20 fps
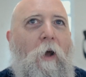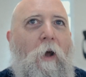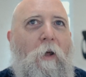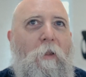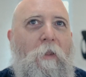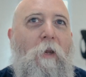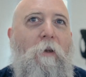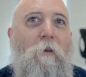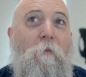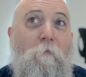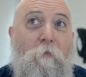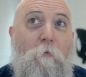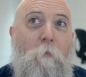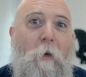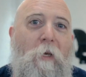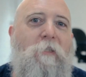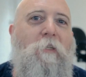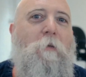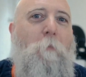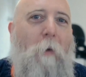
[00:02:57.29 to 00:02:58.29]
and then
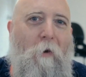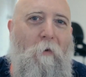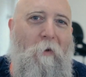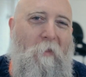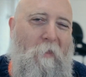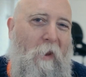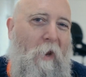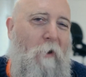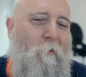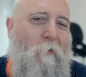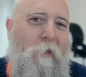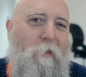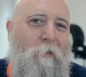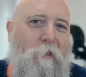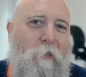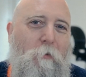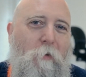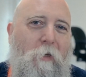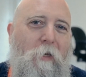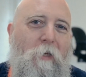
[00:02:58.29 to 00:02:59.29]
information about how they
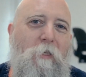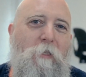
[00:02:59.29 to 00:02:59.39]
do it,